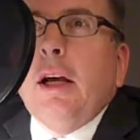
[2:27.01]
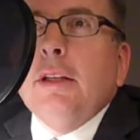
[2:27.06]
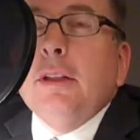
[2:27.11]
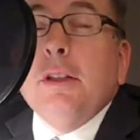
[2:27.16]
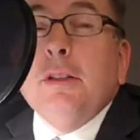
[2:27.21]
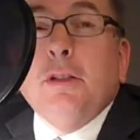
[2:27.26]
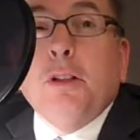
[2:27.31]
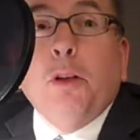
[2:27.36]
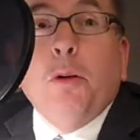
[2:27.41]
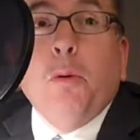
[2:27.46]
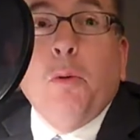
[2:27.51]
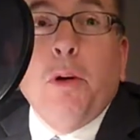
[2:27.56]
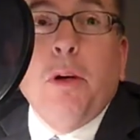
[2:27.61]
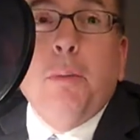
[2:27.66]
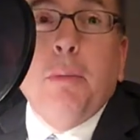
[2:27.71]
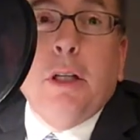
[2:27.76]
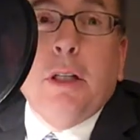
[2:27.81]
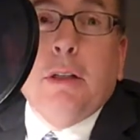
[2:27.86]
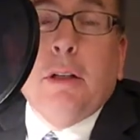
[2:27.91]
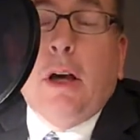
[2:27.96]
a
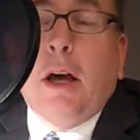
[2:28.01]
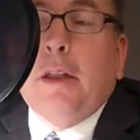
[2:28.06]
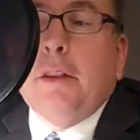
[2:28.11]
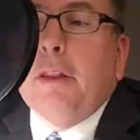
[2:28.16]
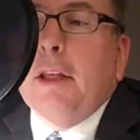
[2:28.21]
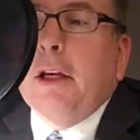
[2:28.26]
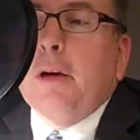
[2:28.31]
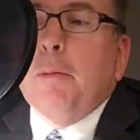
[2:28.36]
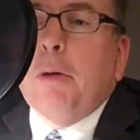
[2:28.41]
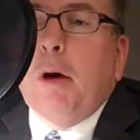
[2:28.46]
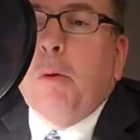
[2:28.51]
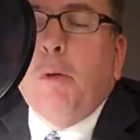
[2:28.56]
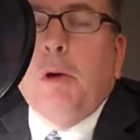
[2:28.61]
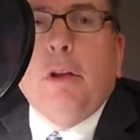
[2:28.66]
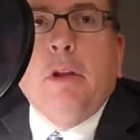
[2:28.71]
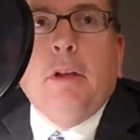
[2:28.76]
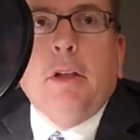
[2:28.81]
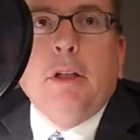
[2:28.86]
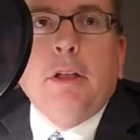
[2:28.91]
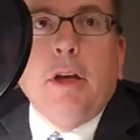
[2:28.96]
disagreement, I think, about
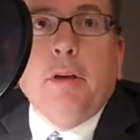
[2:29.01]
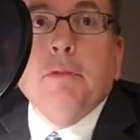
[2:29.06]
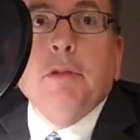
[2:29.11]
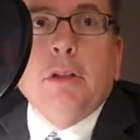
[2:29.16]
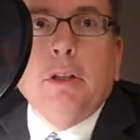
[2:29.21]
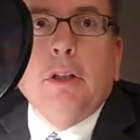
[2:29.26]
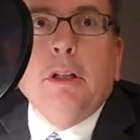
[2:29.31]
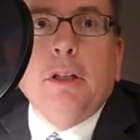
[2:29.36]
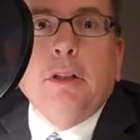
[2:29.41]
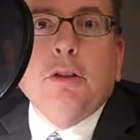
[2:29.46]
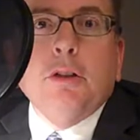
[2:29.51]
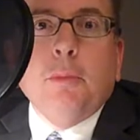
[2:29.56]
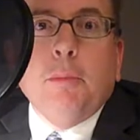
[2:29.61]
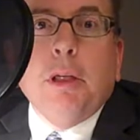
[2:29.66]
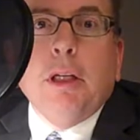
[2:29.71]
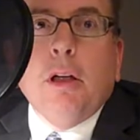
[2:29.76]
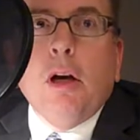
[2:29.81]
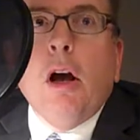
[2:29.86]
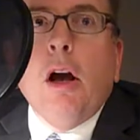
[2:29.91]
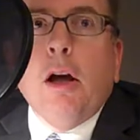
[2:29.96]
whether the deficit needs to
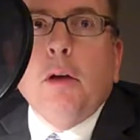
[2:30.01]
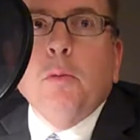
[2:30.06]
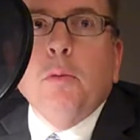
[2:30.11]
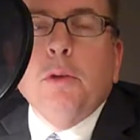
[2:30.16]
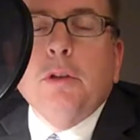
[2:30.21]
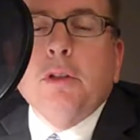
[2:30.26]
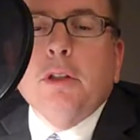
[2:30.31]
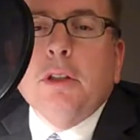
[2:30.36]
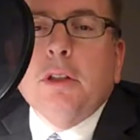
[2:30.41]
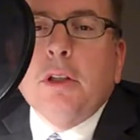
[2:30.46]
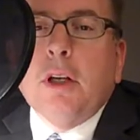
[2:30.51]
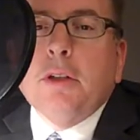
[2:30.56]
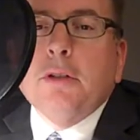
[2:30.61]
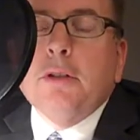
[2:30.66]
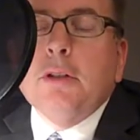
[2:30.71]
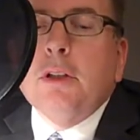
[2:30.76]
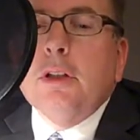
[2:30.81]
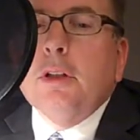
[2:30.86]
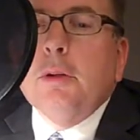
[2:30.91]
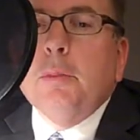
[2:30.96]
be cut, which it
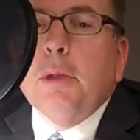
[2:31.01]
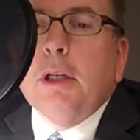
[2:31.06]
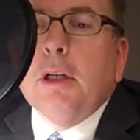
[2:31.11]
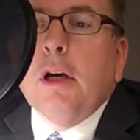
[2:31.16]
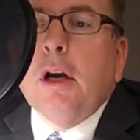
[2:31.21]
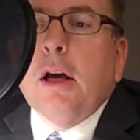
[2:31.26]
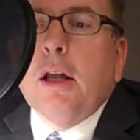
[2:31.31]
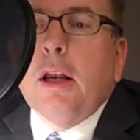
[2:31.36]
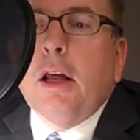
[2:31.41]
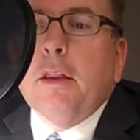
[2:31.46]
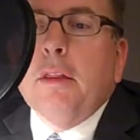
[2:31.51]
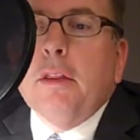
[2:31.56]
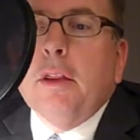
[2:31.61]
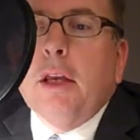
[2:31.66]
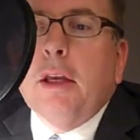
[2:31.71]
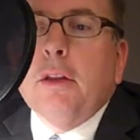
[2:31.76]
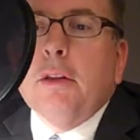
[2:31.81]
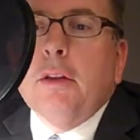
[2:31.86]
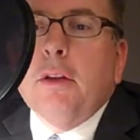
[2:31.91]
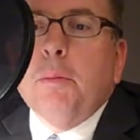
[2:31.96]
does need to be cut. I
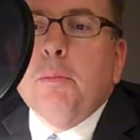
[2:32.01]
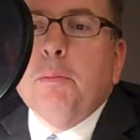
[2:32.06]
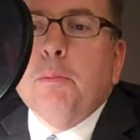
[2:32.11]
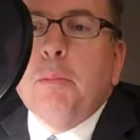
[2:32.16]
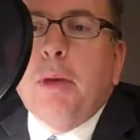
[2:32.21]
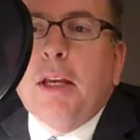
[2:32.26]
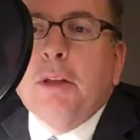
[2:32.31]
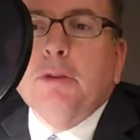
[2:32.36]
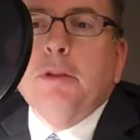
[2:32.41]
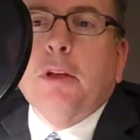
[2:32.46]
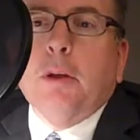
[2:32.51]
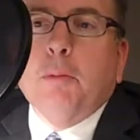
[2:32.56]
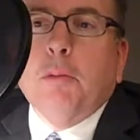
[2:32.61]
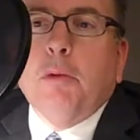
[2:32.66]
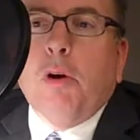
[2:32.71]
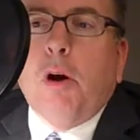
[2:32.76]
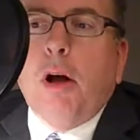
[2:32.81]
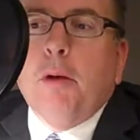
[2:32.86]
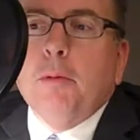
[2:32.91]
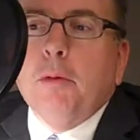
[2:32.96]
think the basic
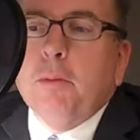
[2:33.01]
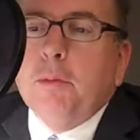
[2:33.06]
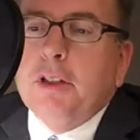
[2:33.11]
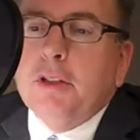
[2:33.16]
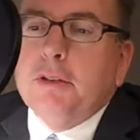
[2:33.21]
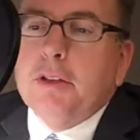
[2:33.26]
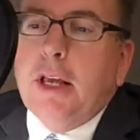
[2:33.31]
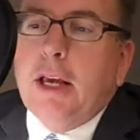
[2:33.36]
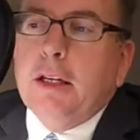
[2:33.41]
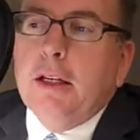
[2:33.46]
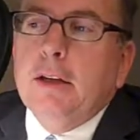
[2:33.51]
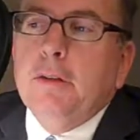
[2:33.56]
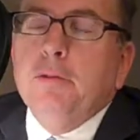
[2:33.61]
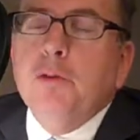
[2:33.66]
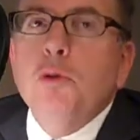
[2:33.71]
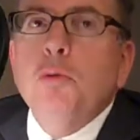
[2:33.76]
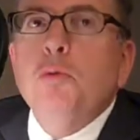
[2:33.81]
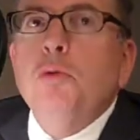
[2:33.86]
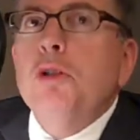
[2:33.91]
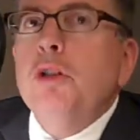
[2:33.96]
problem is that
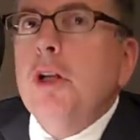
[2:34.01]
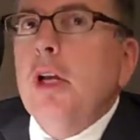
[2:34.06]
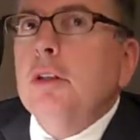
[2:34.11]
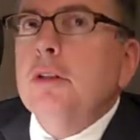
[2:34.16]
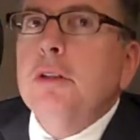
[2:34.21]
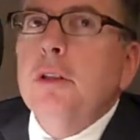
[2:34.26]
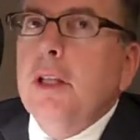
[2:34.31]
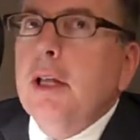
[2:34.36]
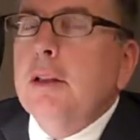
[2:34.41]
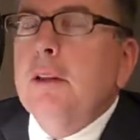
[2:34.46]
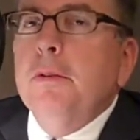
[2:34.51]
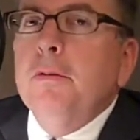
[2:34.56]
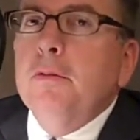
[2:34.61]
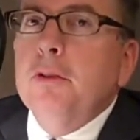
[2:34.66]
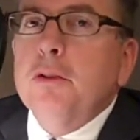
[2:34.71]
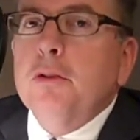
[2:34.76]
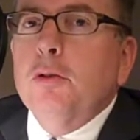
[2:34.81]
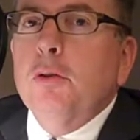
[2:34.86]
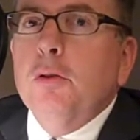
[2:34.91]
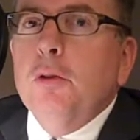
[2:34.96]
if you just let the
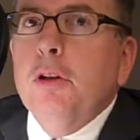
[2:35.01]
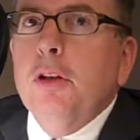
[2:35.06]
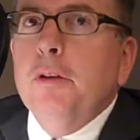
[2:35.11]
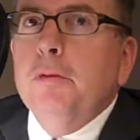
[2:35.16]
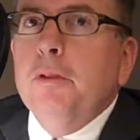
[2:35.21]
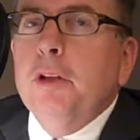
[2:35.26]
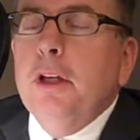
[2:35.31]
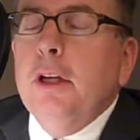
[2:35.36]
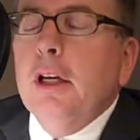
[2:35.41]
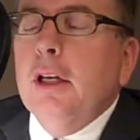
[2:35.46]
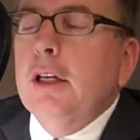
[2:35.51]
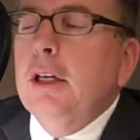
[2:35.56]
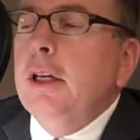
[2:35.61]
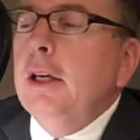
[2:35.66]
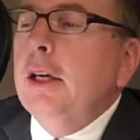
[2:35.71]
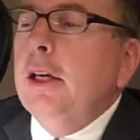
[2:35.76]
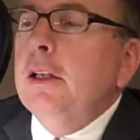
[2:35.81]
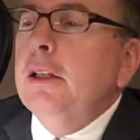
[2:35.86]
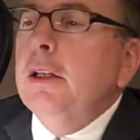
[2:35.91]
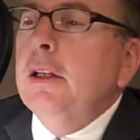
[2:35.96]
fiscal cliff kick
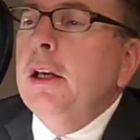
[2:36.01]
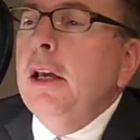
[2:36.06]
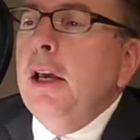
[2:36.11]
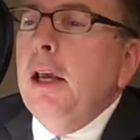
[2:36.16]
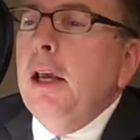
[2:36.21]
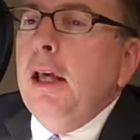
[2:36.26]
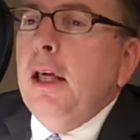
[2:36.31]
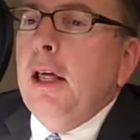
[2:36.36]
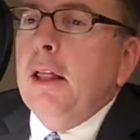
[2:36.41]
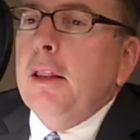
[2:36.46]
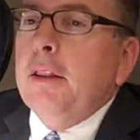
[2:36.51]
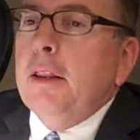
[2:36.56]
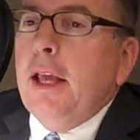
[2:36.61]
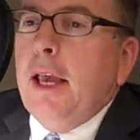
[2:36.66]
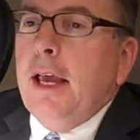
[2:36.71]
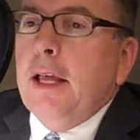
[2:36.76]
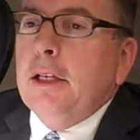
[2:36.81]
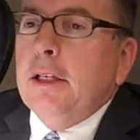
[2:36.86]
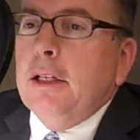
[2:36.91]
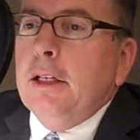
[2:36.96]
in,
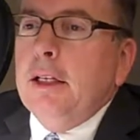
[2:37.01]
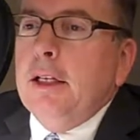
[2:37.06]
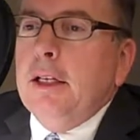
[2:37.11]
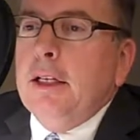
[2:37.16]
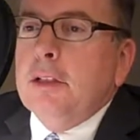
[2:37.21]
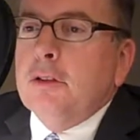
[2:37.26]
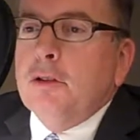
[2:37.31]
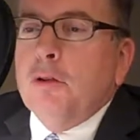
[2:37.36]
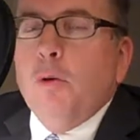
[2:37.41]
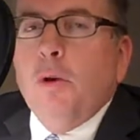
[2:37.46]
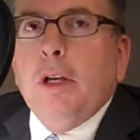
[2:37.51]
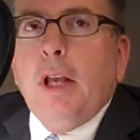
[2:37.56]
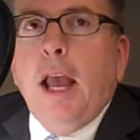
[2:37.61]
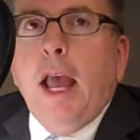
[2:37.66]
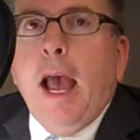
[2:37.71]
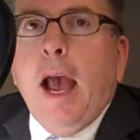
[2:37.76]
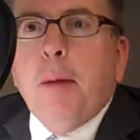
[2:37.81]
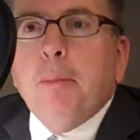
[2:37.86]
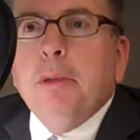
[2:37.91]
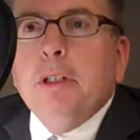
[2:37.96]
then it's going to
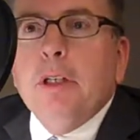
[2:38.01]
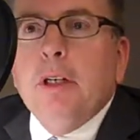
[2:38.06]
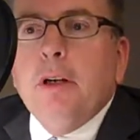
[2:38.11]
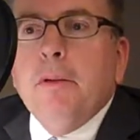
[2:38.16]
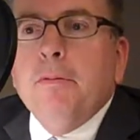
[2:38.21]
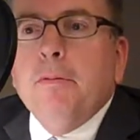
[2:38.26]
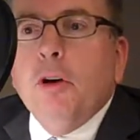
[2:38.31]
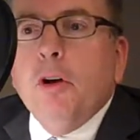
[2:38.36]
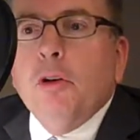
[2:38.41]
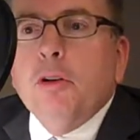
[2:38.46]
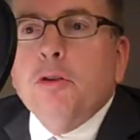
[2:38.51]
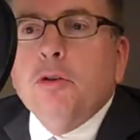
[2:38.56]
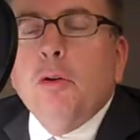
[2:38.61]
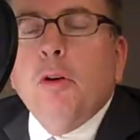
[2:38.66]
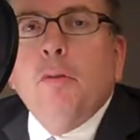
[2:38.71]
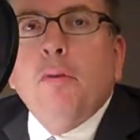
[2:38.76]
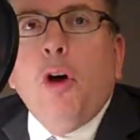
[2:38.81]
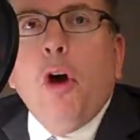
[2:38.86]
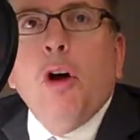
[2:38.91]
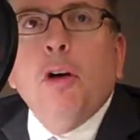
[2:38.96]
happen in a very sort
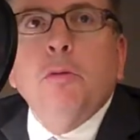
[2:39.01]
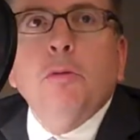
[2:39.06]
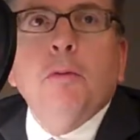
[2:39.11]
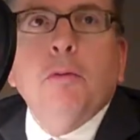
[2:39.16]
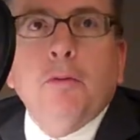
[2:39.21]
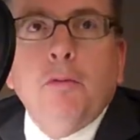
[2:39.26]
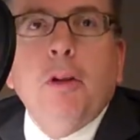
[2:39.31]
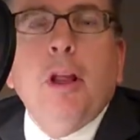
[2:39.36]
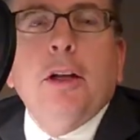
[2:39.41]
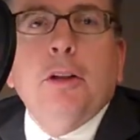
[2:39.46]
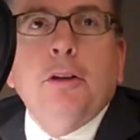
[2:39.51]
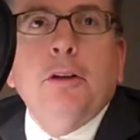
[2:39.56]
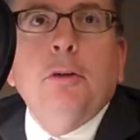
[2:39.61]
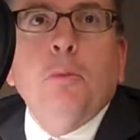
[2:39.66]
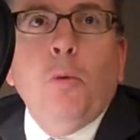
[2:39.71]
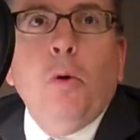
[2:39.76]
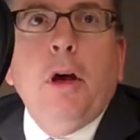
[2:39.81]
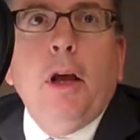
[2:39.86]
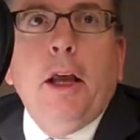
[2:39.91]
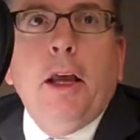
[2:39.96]
of
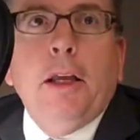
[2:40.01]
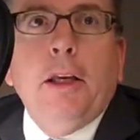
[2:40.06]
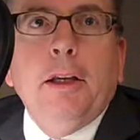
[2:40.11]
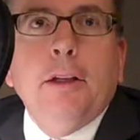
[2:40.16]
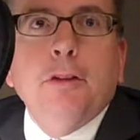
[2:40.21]
unreflected way.